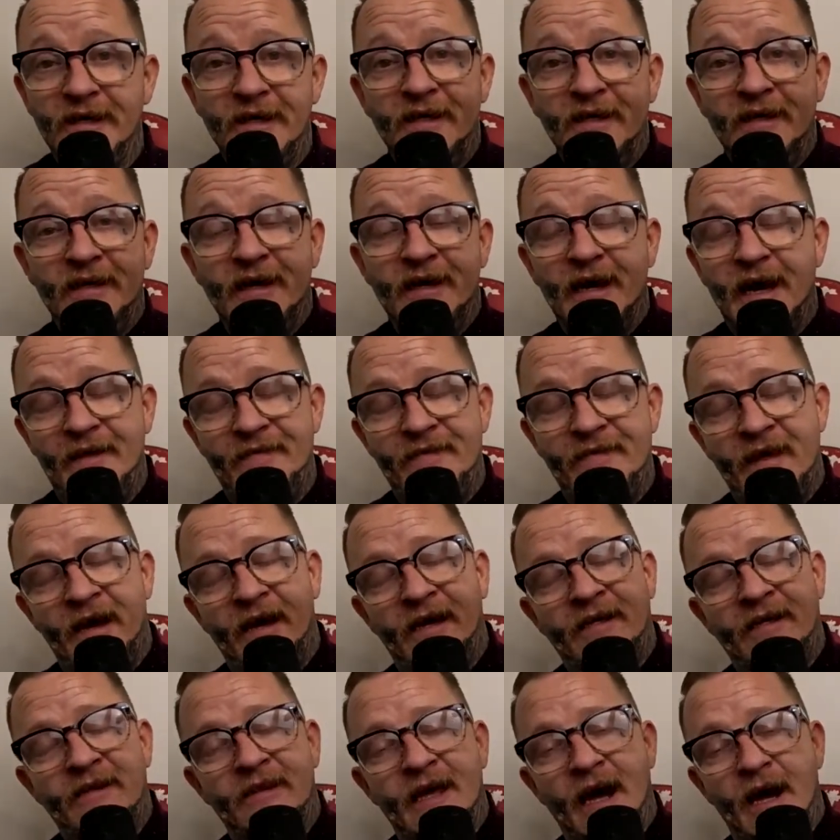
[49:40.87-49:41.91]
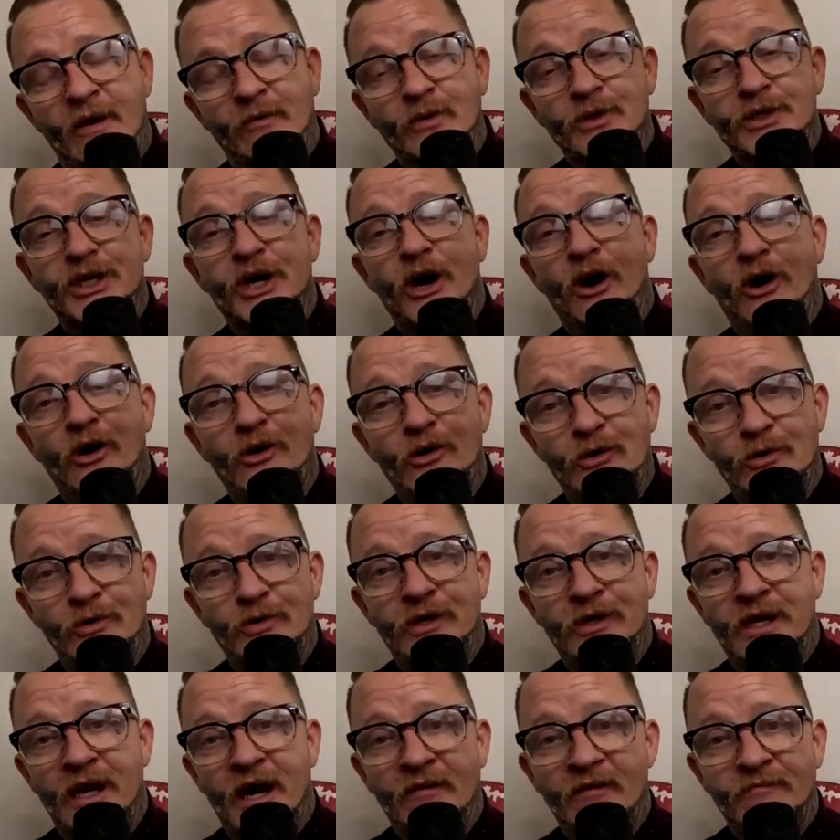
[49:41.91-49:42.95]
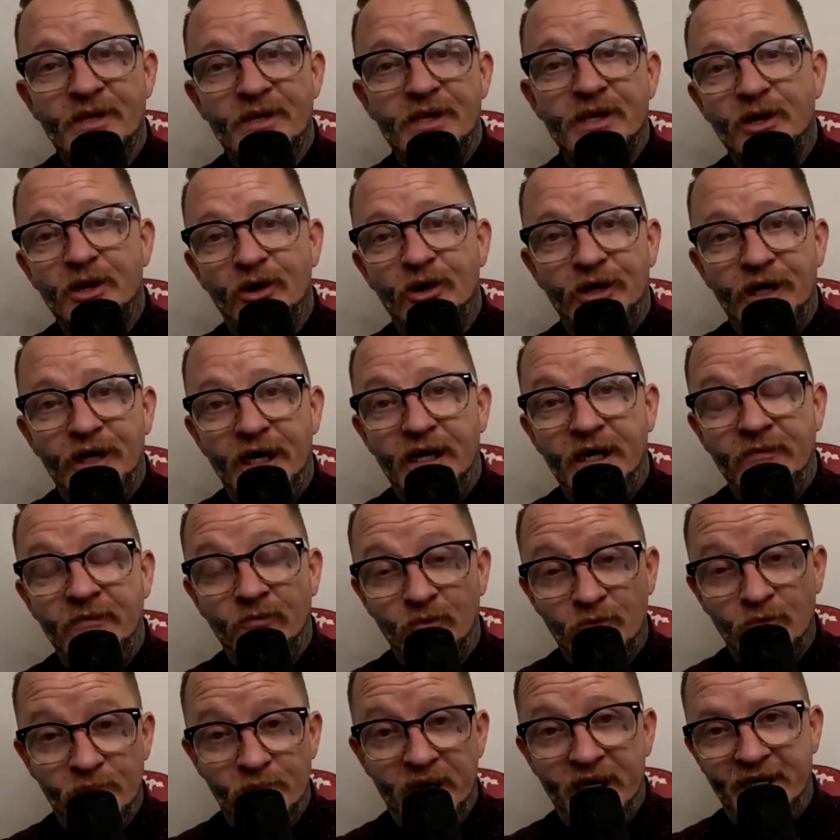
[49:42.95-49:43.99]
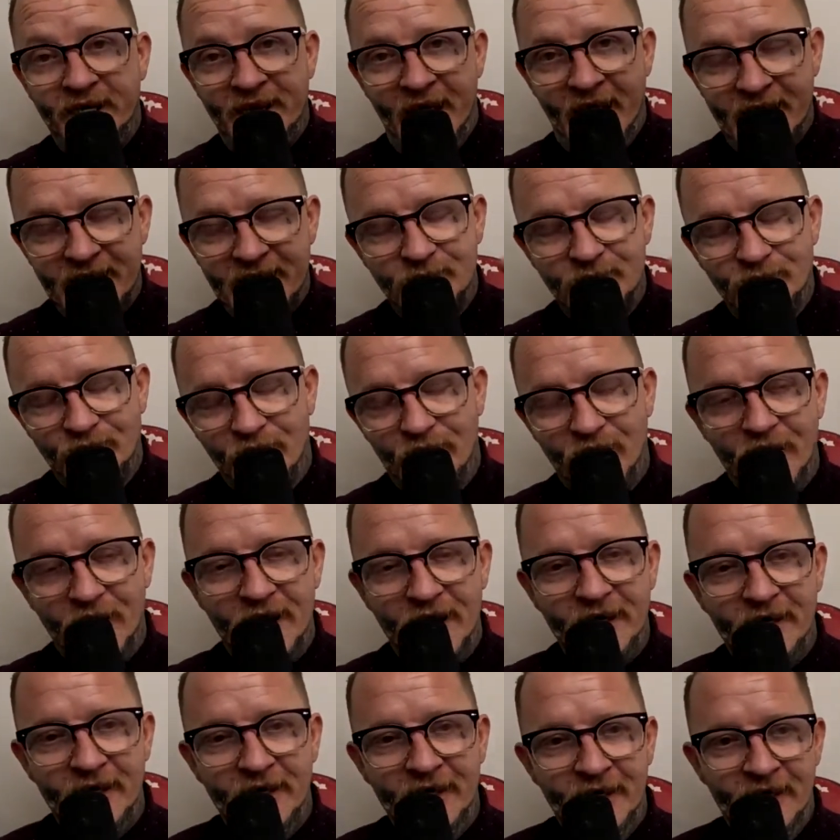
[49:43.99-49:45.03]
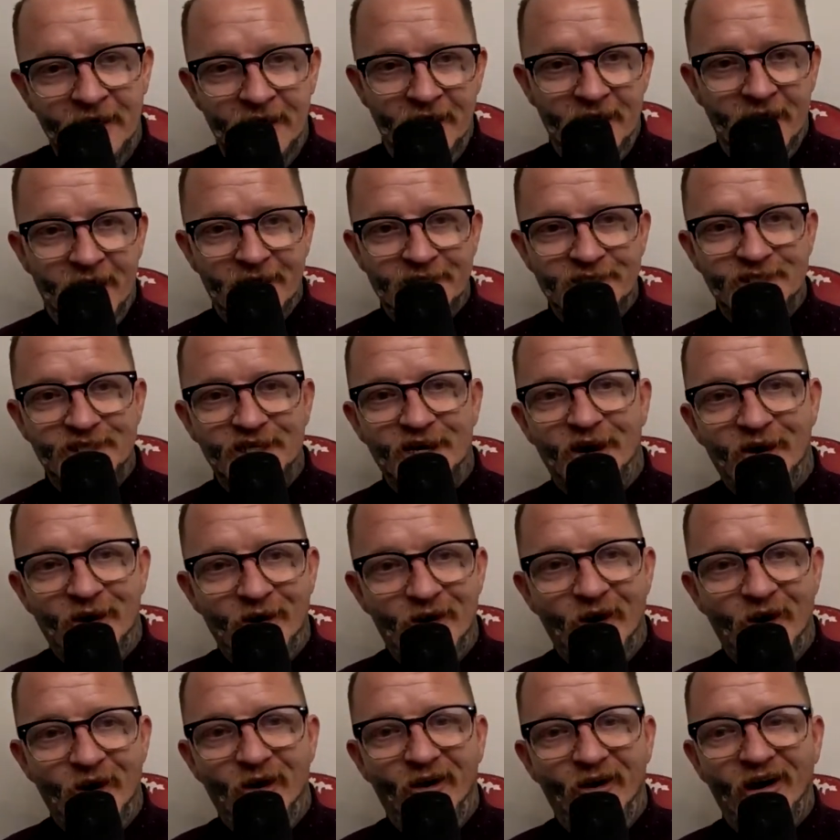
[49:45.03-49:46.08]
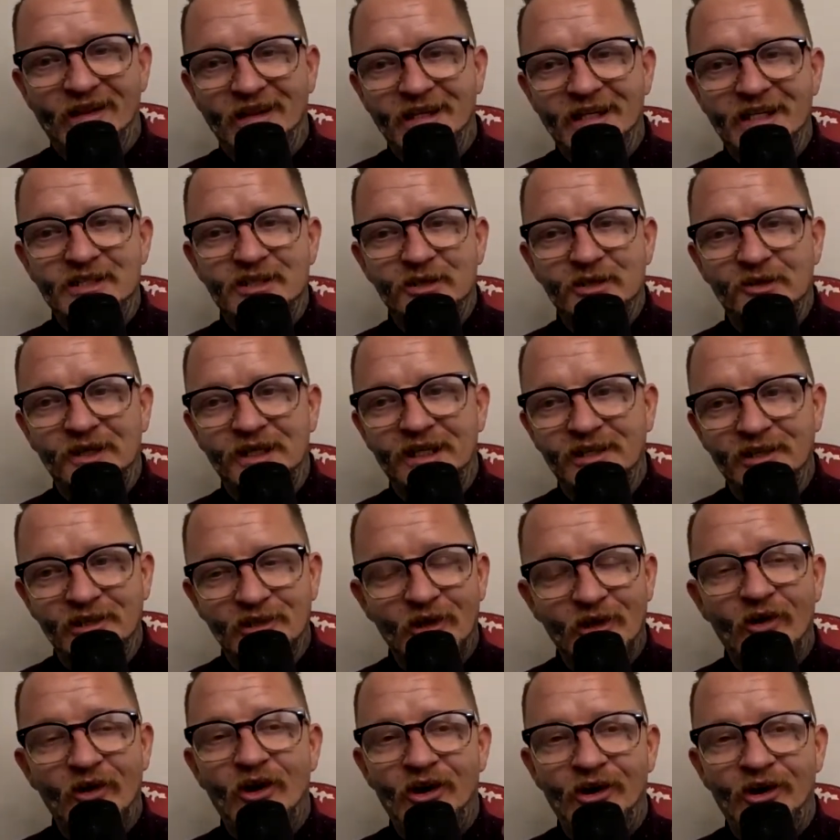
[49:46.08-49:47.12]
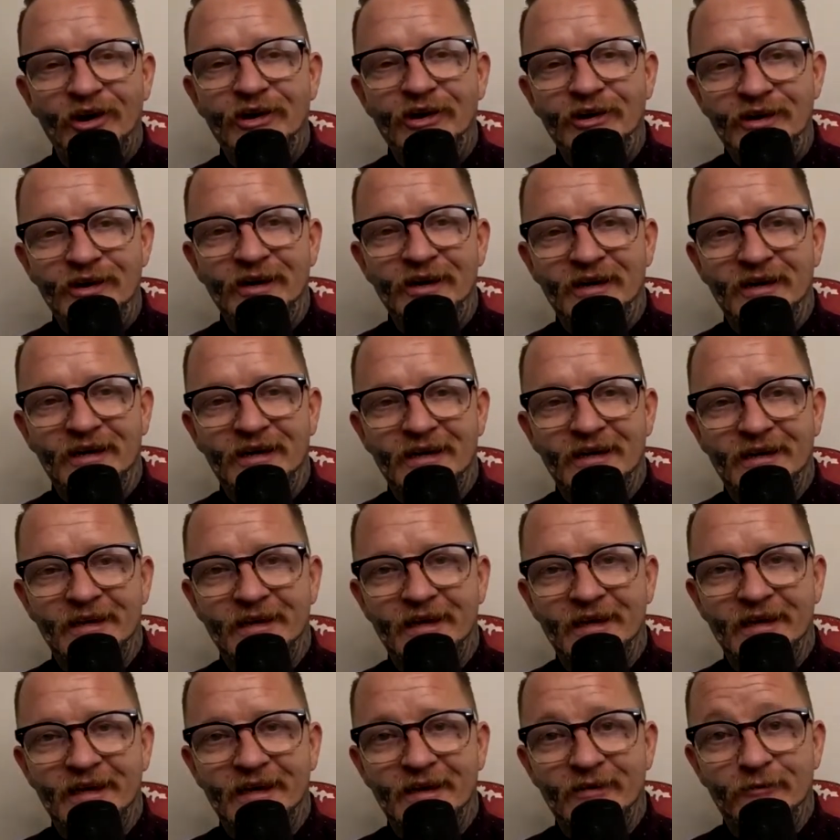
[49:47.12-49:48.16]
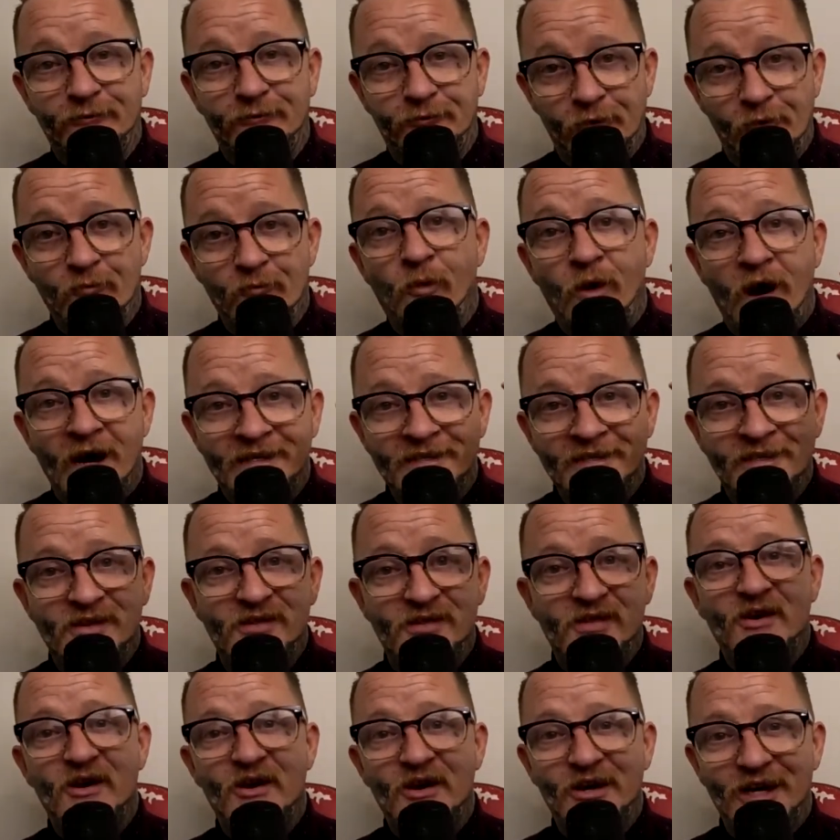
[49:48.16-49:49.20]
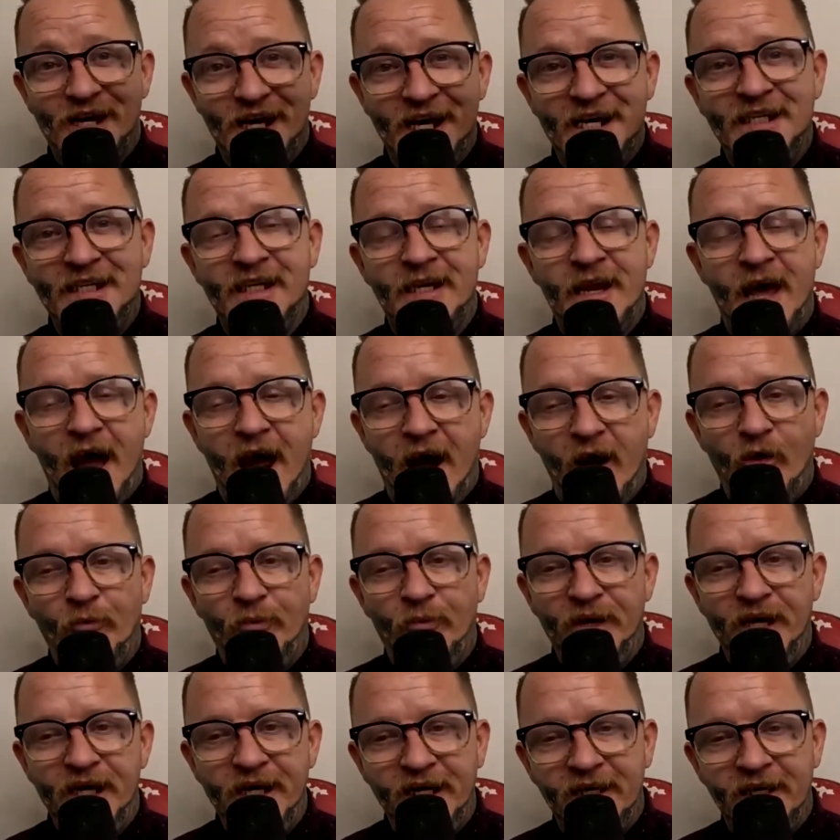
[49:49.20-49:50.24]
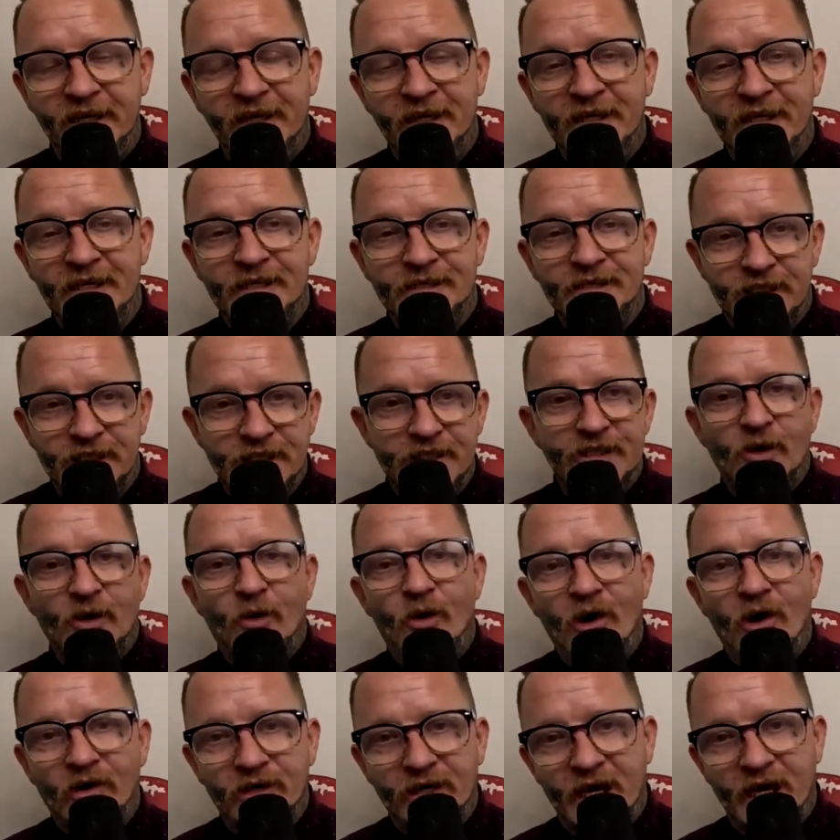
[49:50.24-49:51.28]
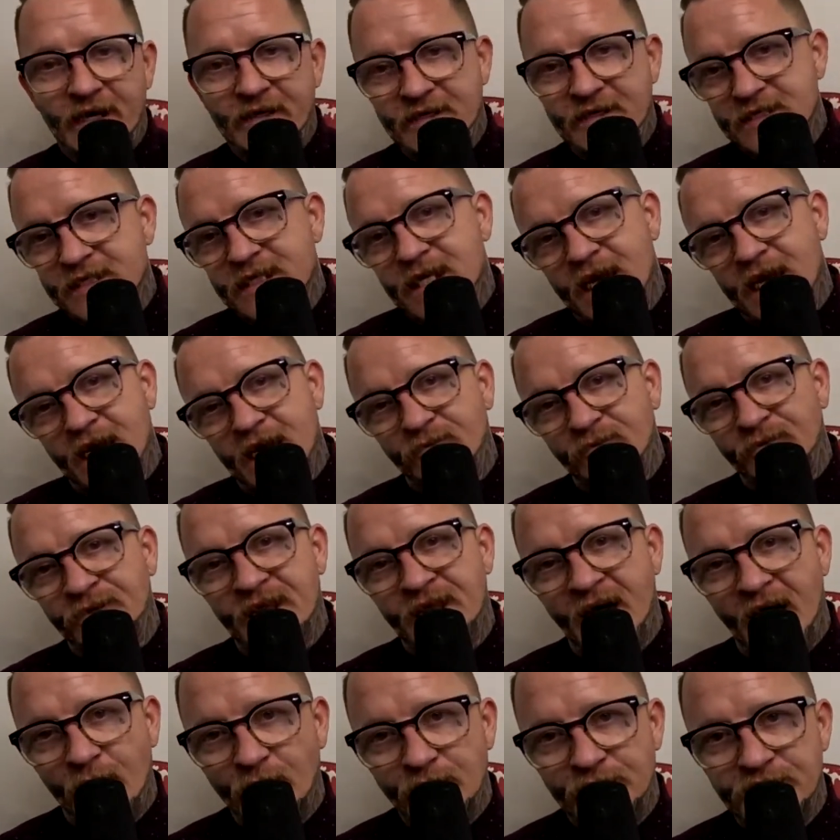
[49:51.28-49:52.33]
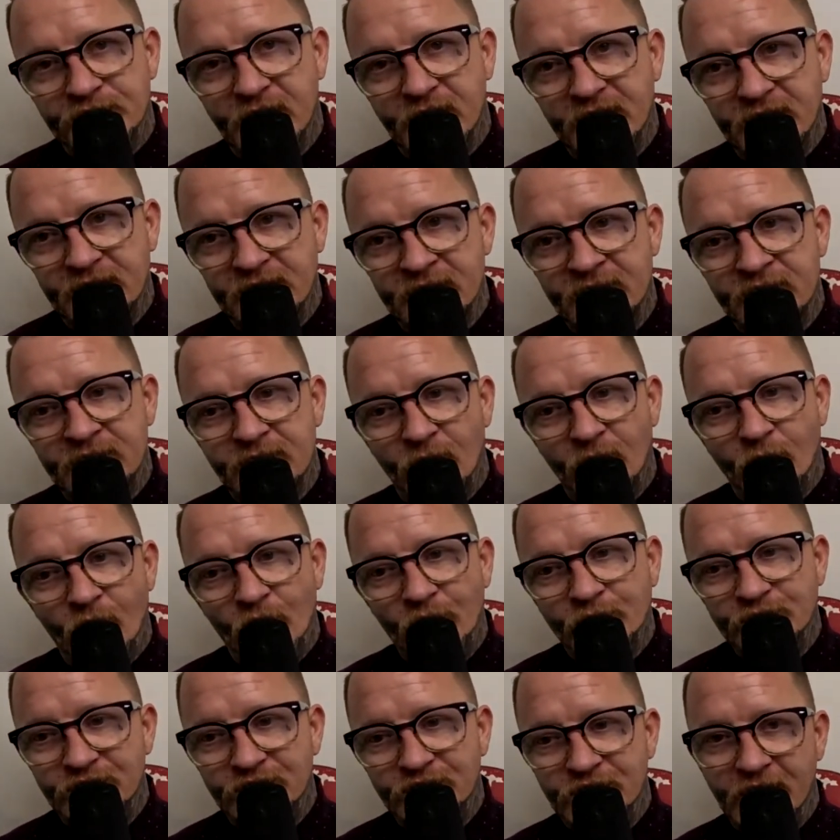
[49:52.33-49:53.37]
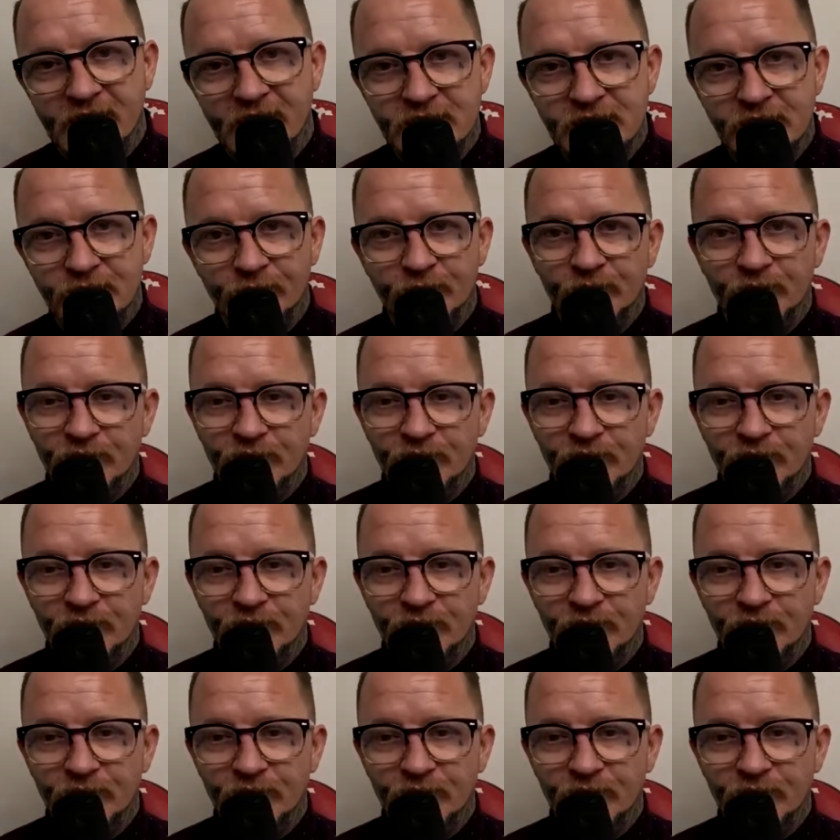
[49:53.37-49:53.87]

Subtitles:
And then they would go number 13 would be an ace, right? And so I literally learned from 1 to 13 in Arabic just so I could understand when they were cheating so I could cheat too.